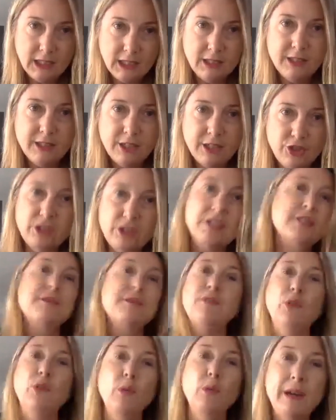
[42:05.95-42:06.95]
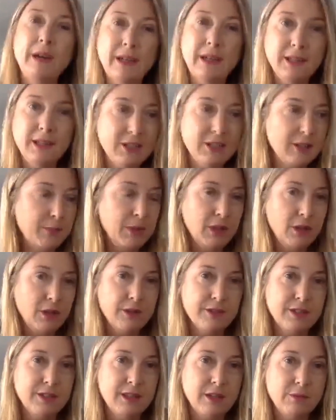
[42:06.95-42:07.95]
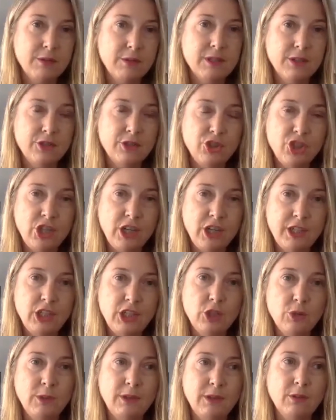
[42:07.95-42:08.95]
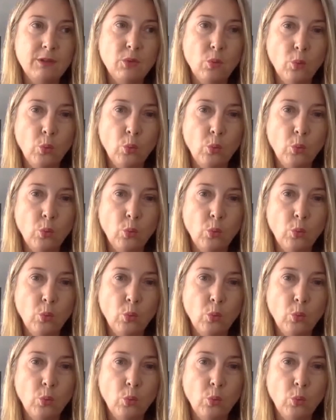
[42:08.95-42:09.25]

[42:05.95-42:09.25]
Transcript: Indigenous filmmakers because there was a genuine,